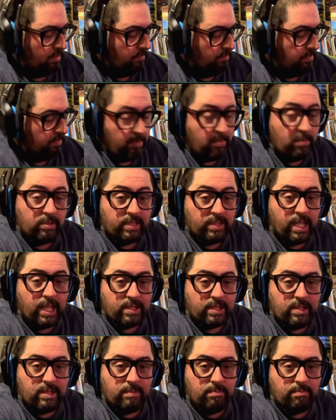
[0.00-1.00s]
be able to
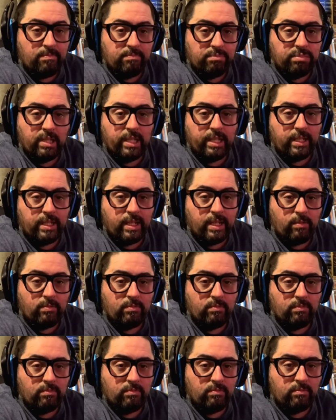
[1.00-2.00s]
actually play it out.
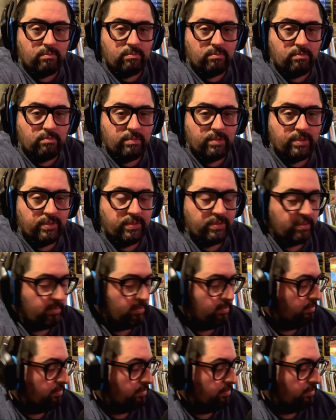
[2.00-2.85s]
So